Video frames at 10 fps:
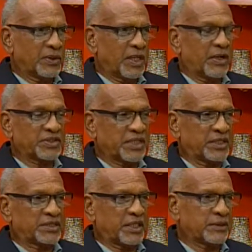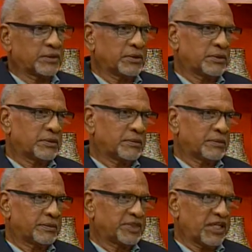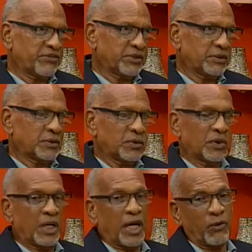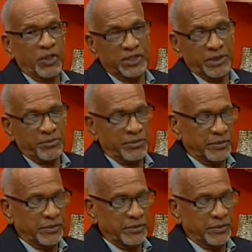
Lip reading: I was there at 10 to 7. I went up.